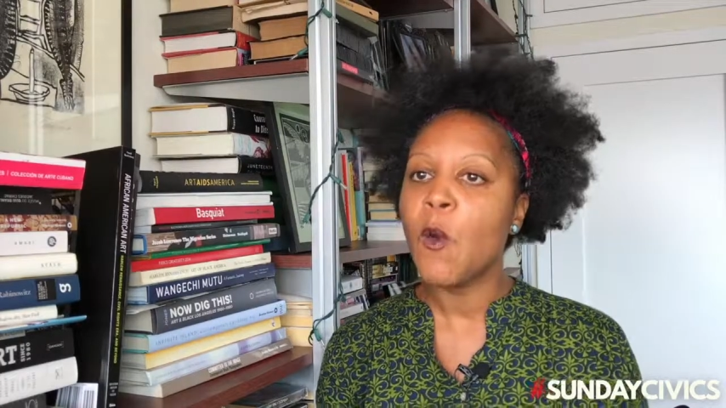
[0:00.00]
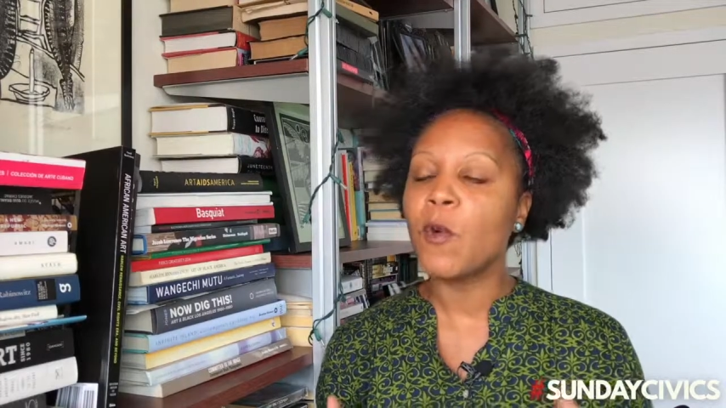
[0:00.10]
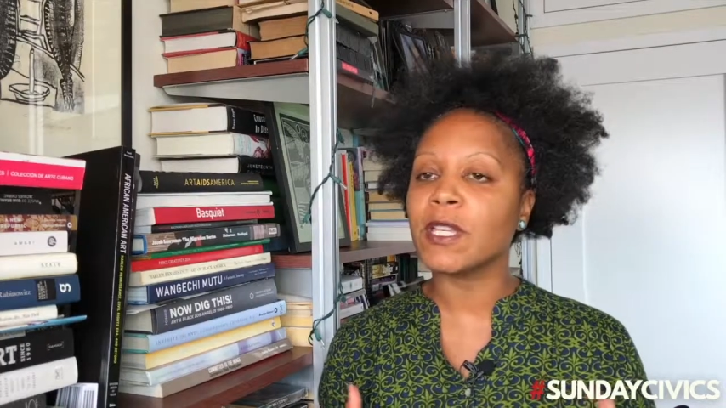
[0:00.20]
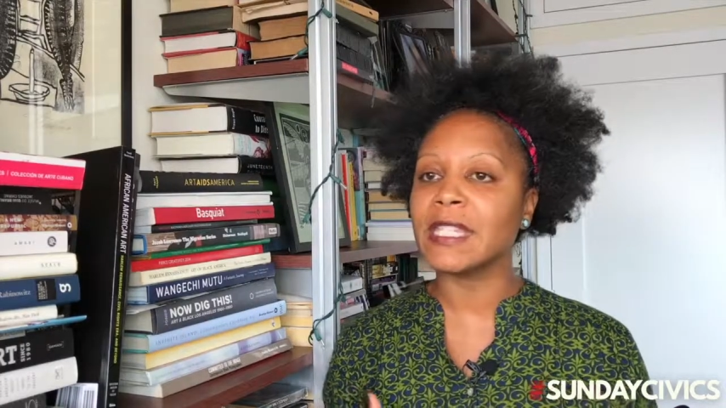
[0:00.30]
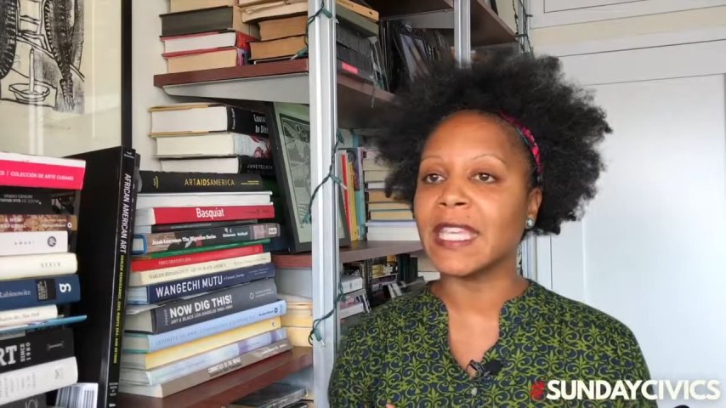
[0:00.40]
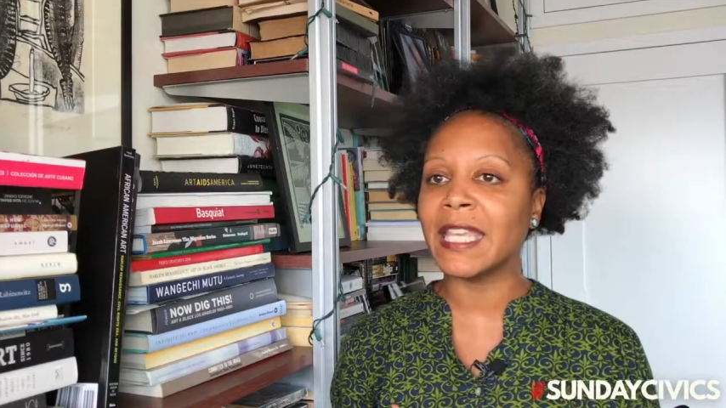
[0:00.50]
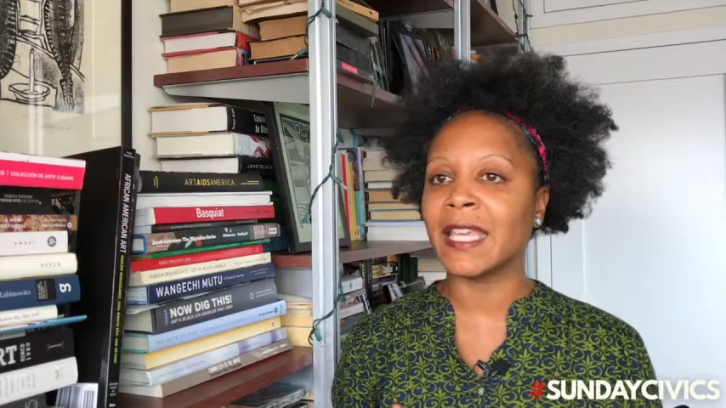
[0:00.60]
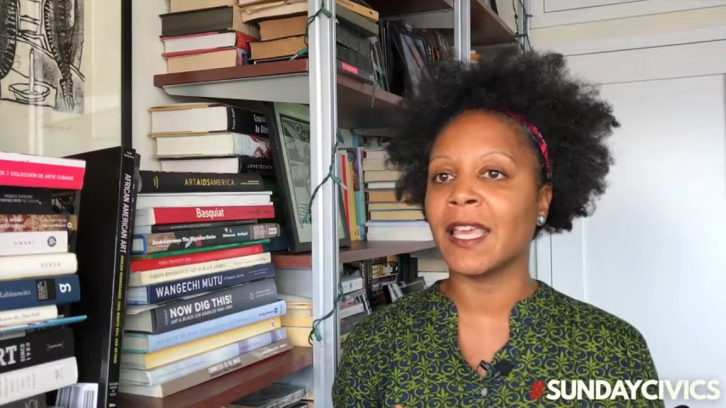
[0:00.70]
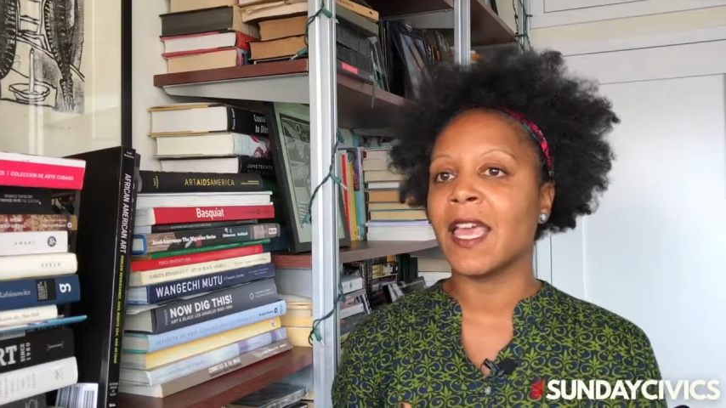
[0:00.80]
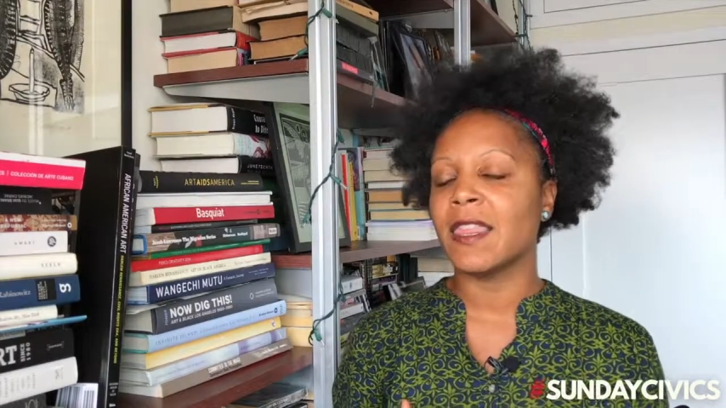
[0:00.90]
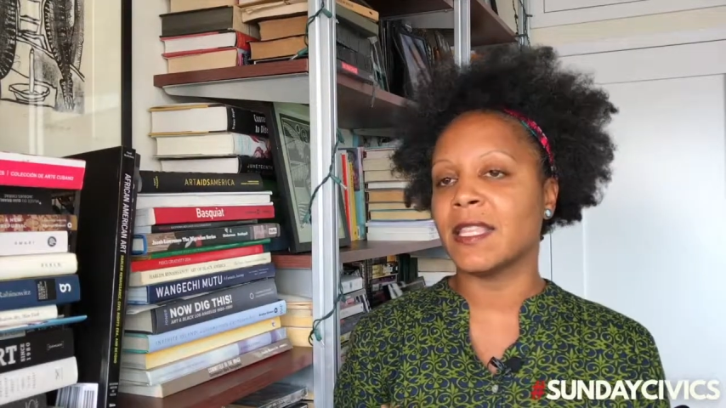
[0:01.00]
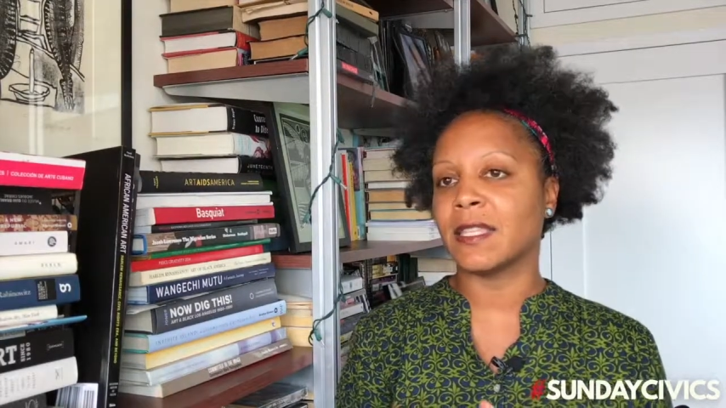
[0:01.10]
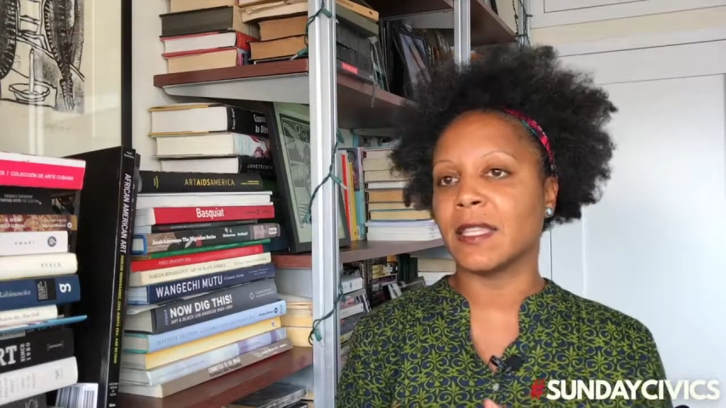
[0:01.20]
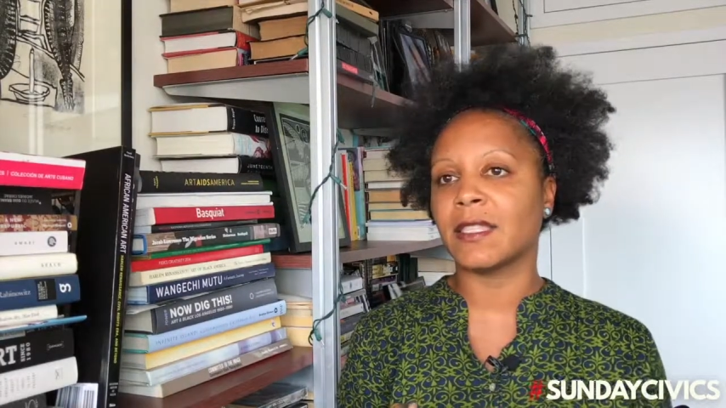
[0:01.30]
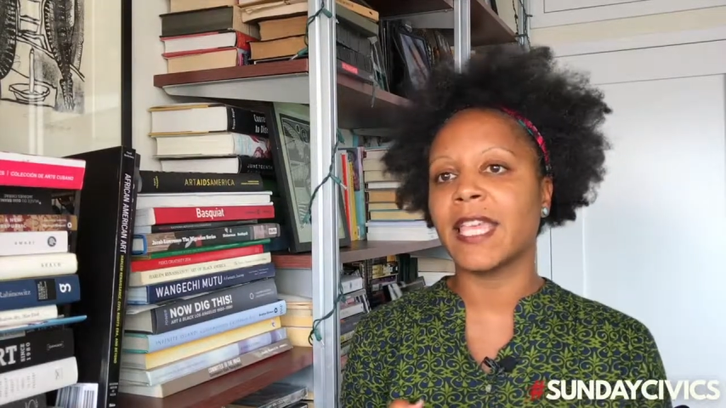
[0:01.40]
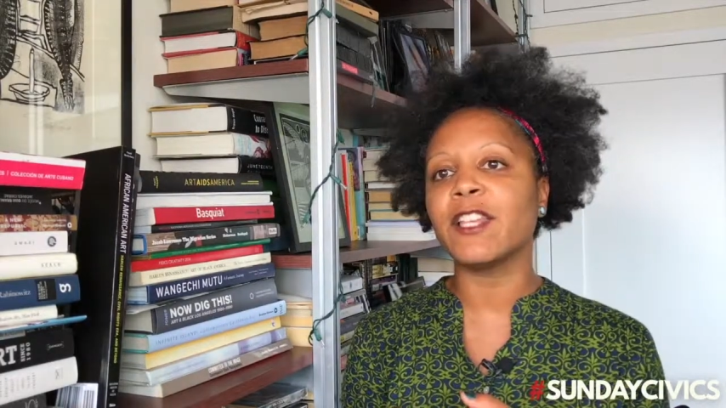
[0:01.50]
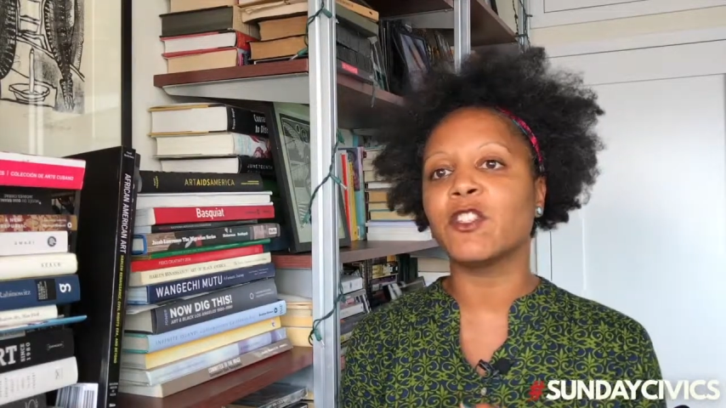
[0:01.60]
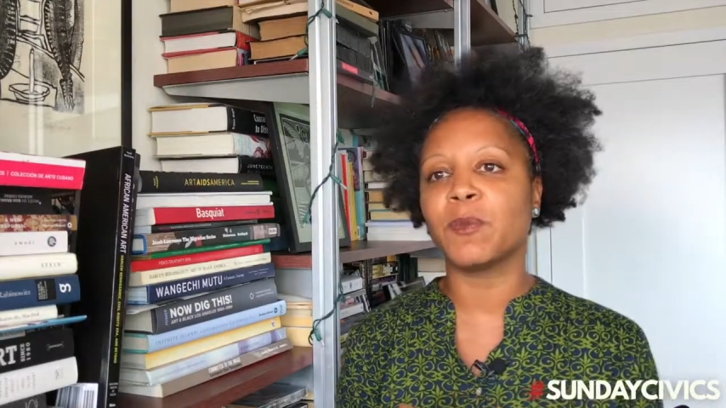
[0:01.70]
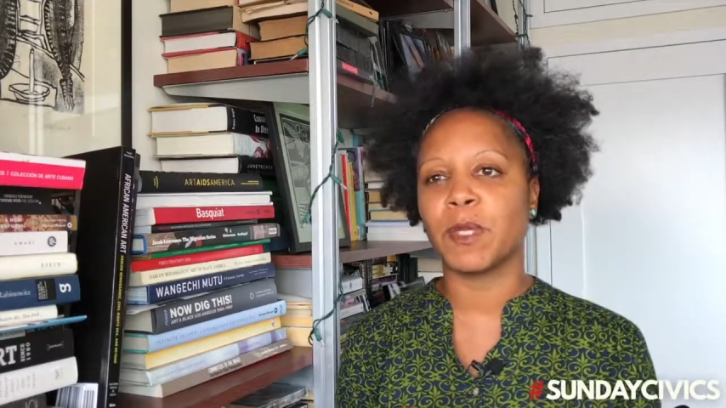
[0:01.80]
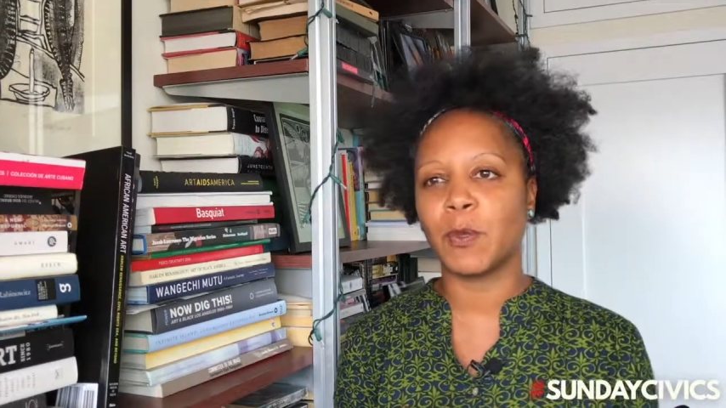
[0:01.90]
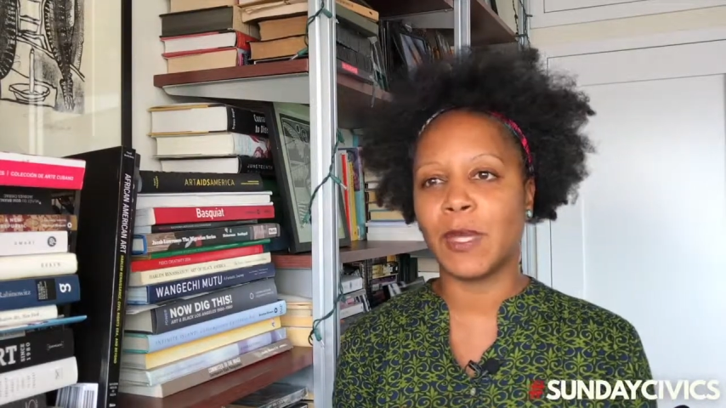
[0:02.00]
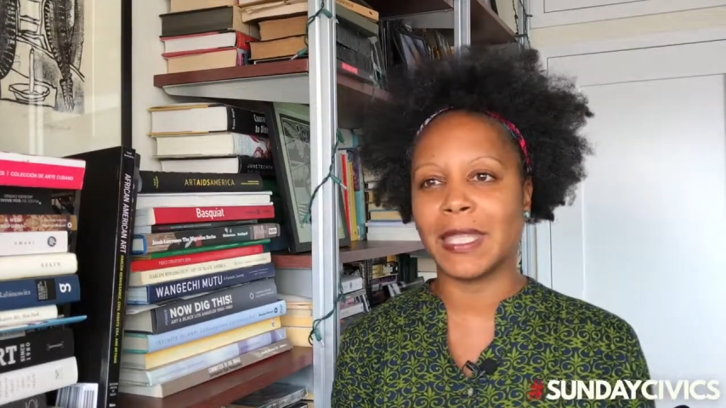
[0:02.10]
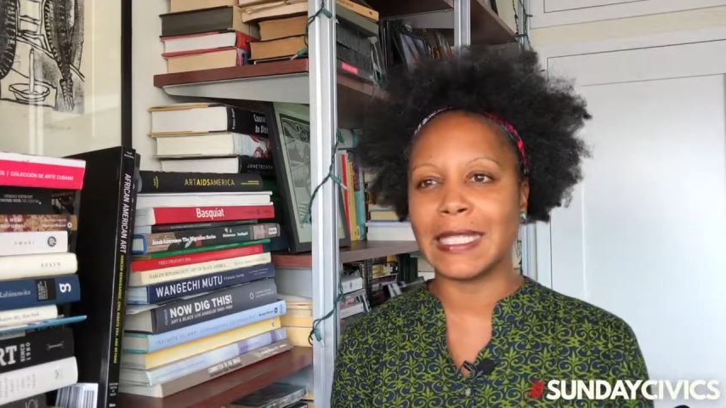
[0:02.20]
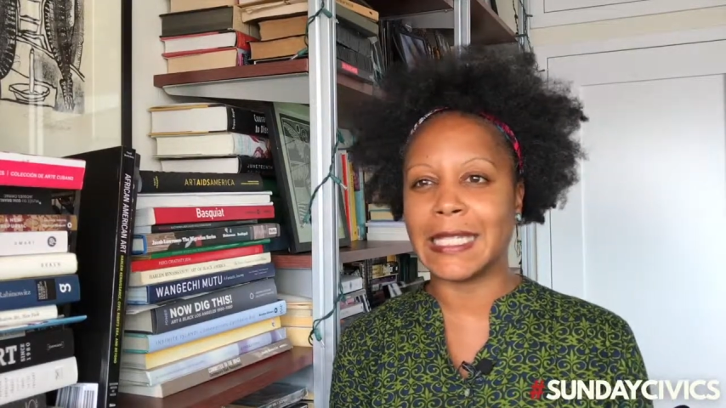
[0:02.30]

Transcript: we're seeing this tension between the